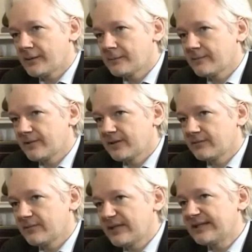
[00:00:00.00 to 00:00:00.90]

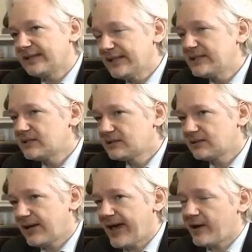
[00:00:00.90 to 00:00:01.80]
The
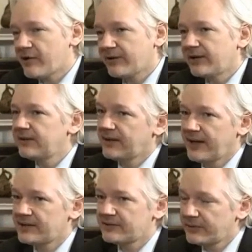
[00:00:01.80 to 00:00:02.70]
least, however, in the
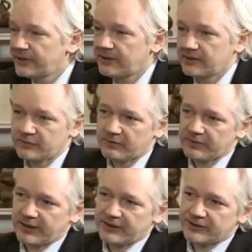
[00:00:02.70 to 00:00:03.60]
case of WikiLeaks
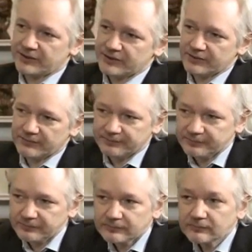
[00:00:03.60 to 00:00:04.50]
publications.
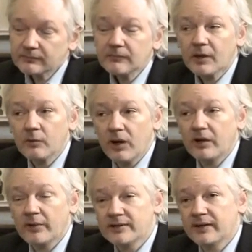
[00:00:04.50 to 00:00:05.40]

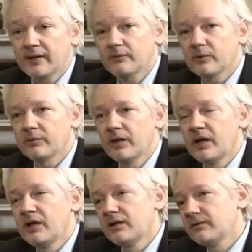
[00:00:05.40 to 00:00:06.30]
Why do I say that? Well,
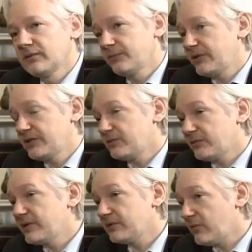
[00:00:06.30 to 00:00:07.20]
the
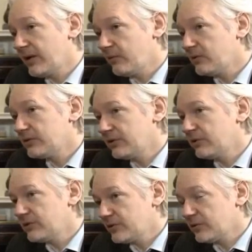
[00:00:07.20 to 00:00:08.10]
principal reason why you want
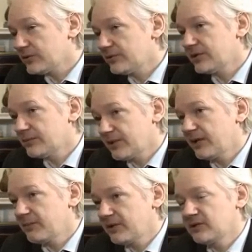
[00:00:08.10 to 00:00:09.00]
to know the source of some
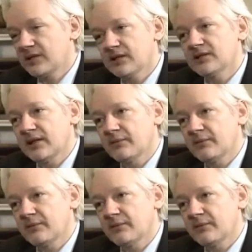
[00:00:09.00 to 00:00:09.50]
statement is to